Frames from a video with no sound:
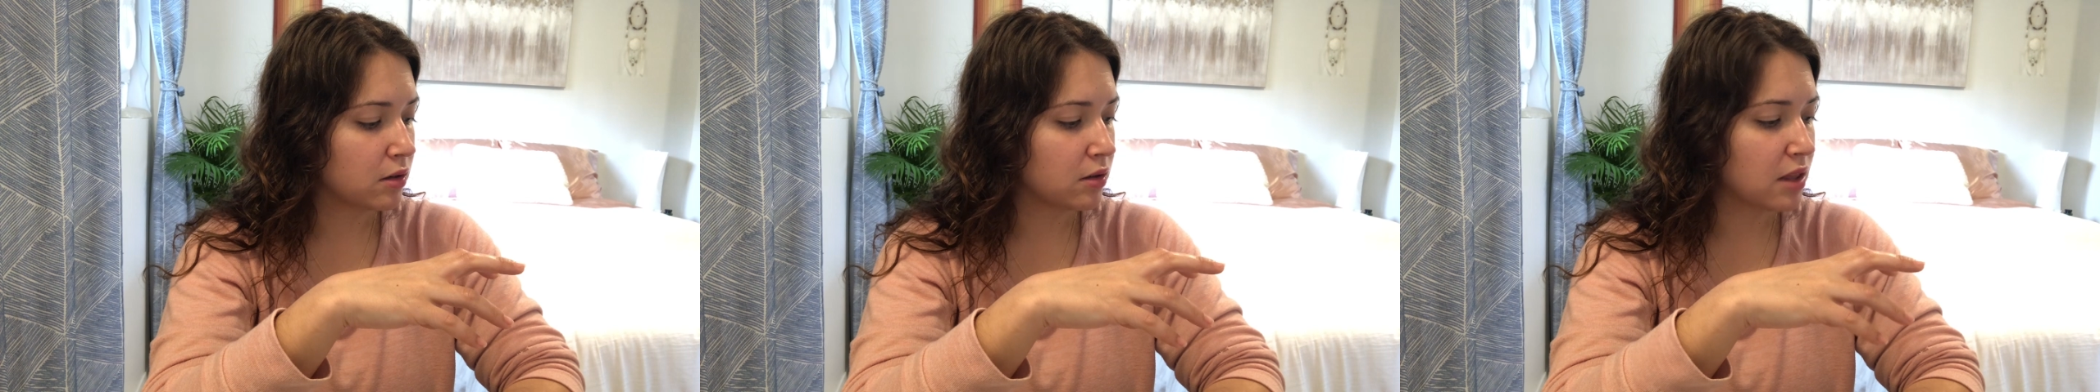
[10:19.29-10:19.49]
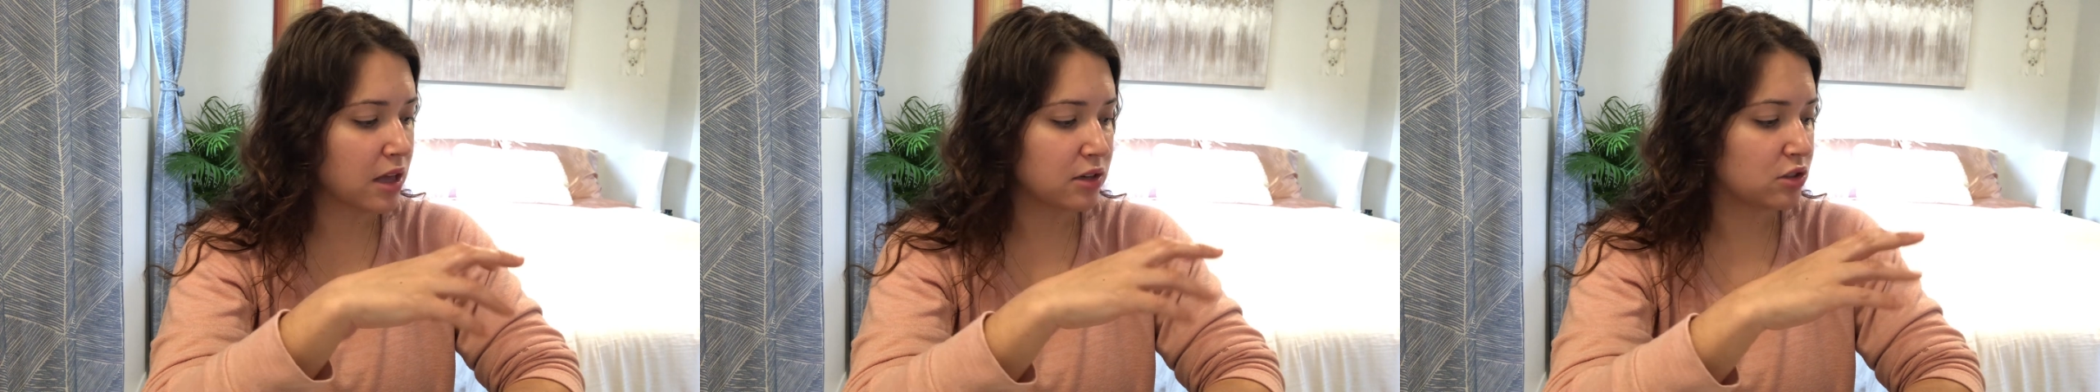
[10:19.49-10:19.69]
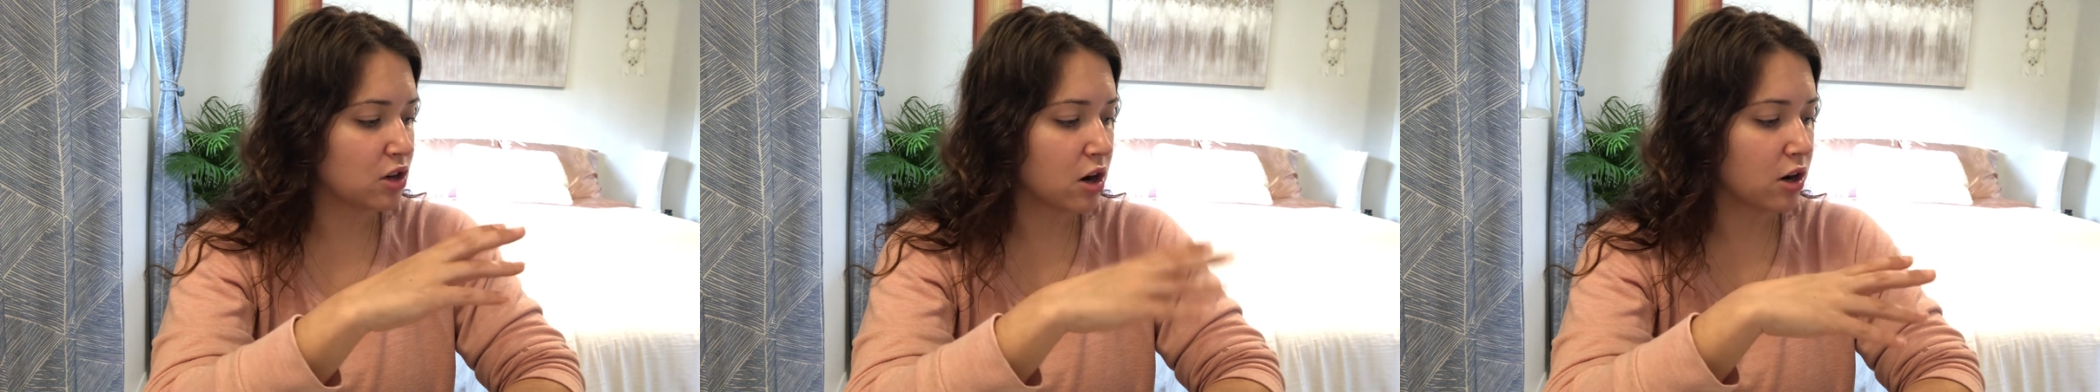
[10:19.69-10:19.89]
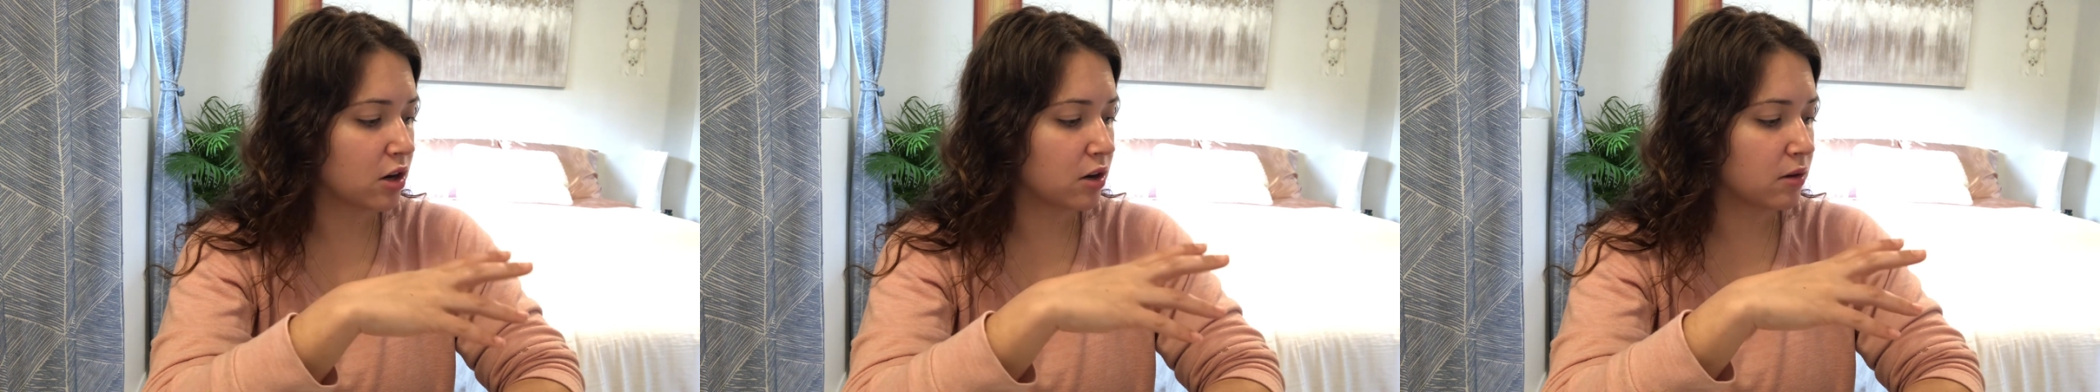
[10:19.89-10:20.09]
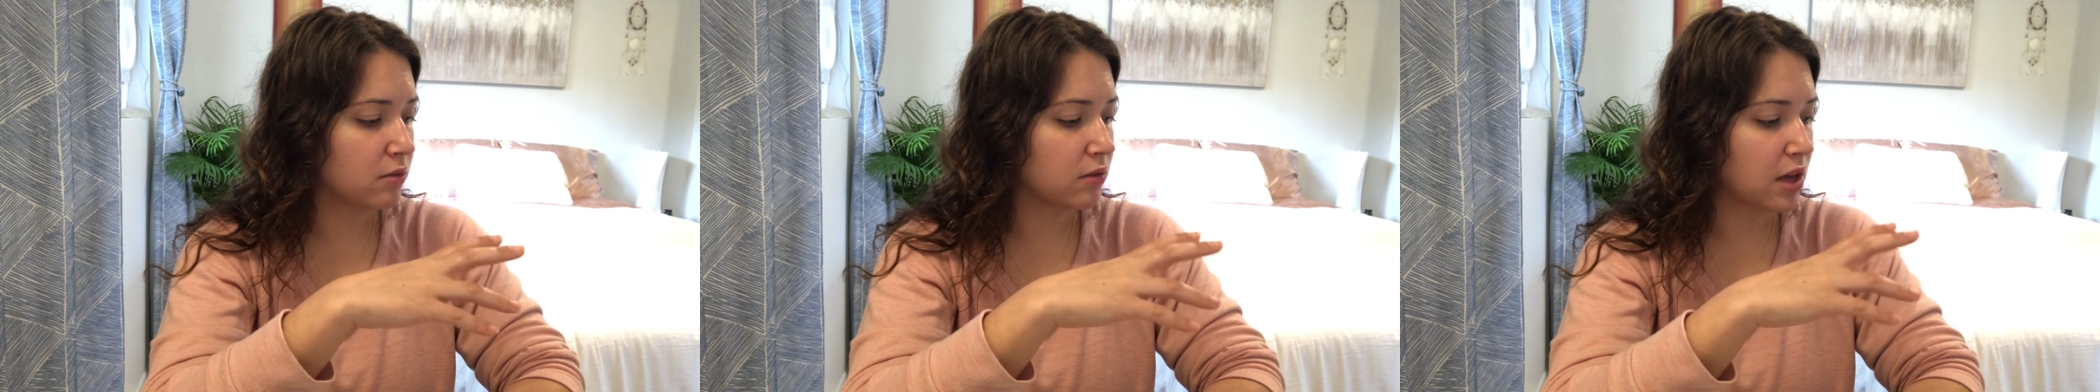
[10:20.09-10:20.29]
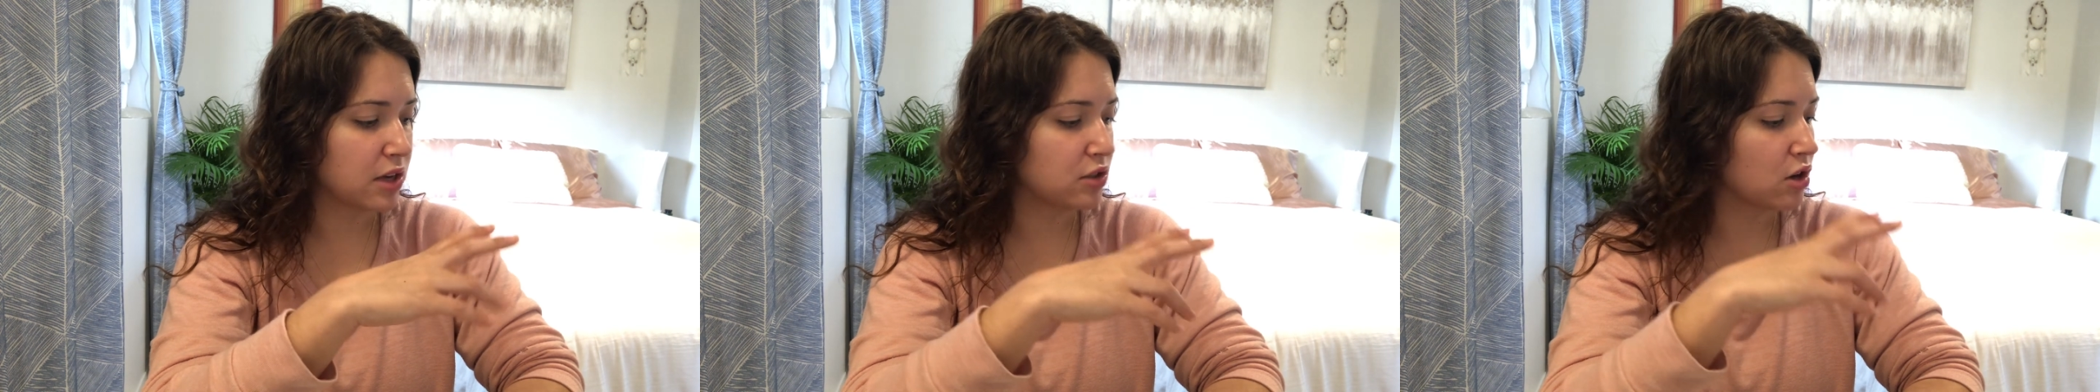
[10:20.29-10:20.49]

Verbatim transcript: that dark, that